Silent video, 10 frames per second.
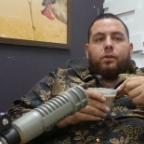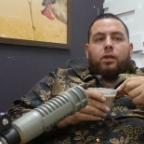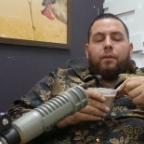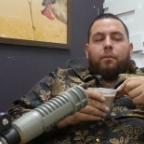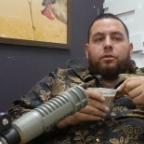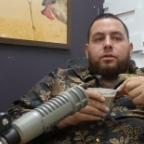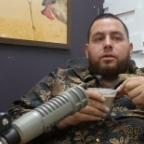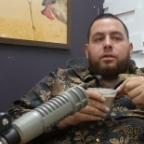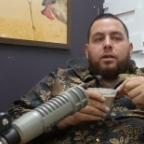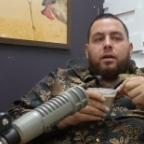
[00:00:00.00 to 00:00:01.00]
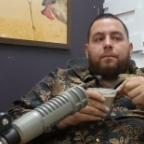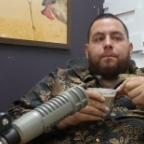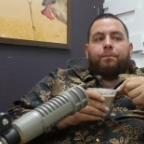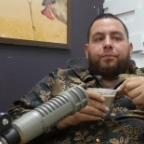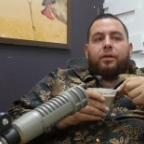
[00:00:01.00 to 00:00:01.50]
and most of the time,
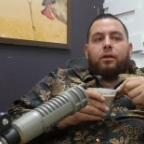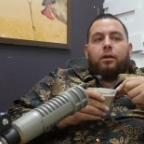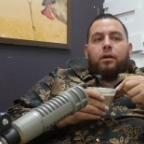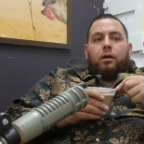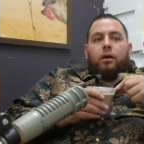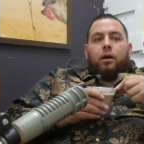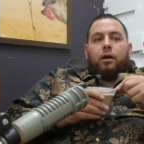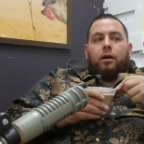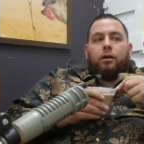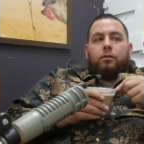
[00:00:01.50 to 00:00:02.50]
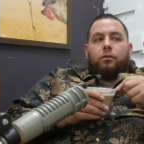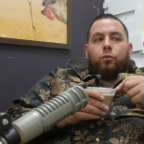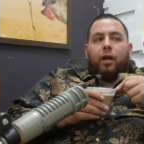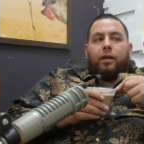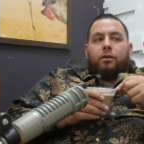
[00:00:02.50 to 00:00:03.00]
uh, when
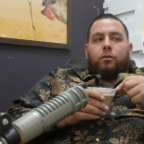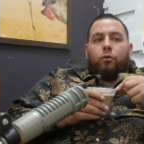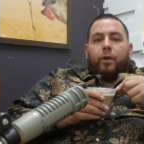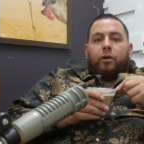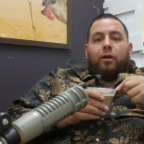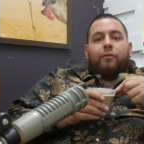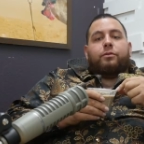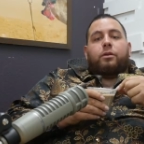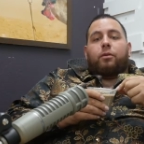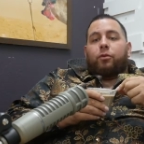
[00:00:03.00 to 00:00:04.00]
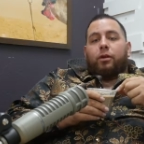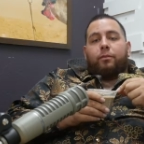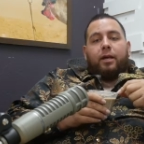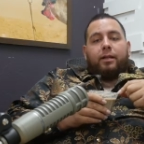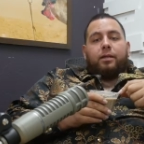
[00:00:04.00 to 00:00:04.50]
I when my cravings become really
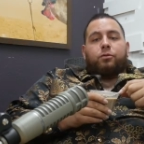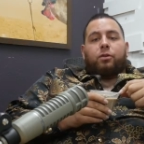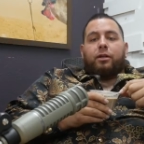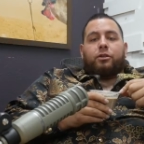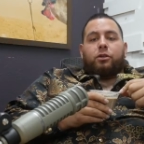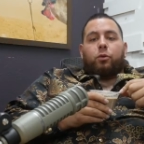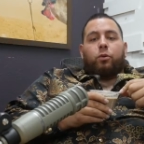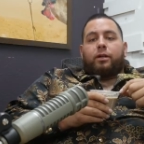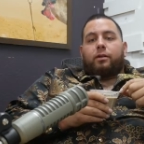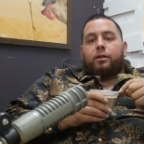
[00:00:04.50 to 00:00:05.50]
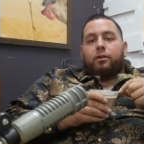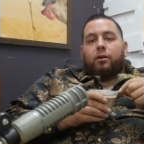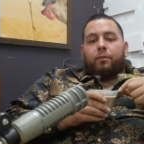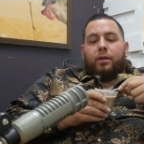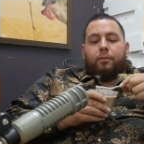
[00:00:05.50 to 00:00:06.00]
bad, that's when I just quit. You know what I
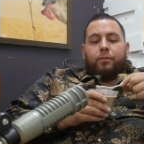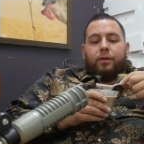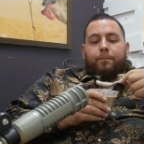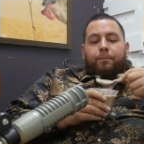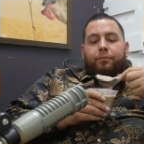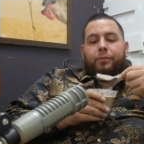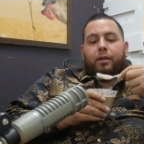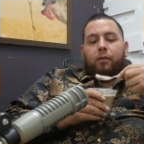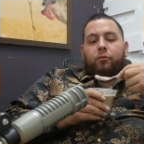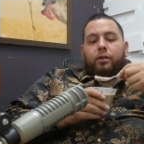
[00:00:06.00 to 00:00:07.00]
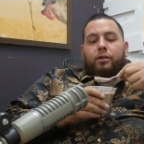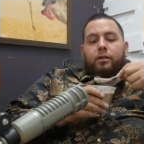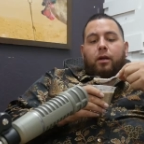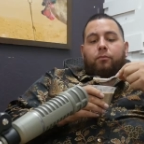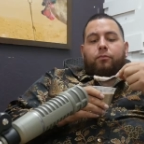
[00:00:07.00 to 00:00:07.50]
mean? But I'm really de-
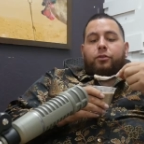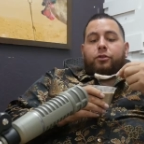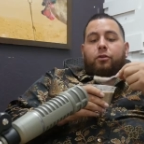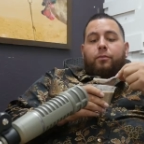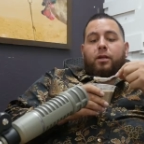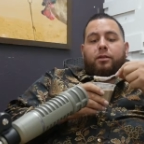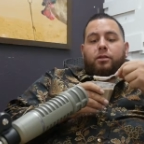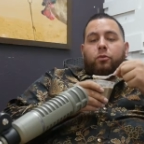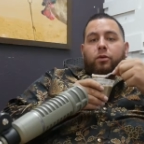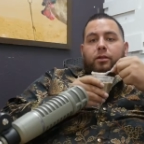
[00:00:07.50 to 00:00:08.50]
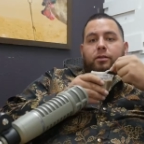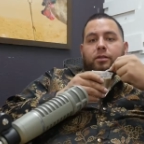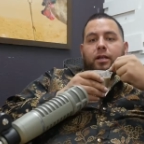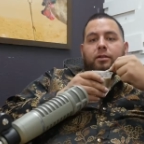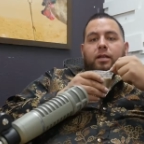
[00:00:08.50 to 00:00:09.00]
I'm determined not to quit.
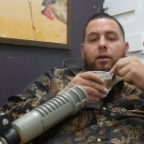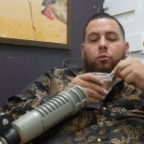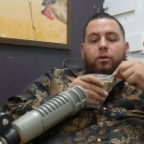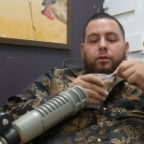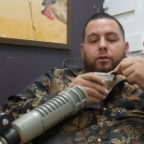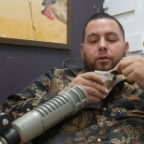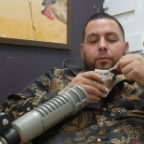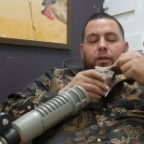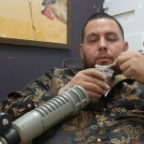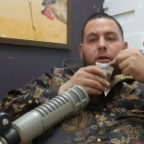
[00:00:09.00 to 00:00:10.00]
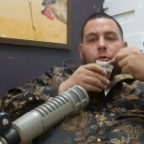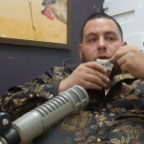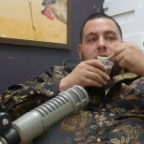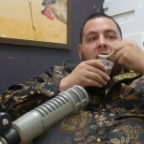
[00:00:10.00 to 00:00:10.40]
Today's day one. You know what I mean? I'm not quitting.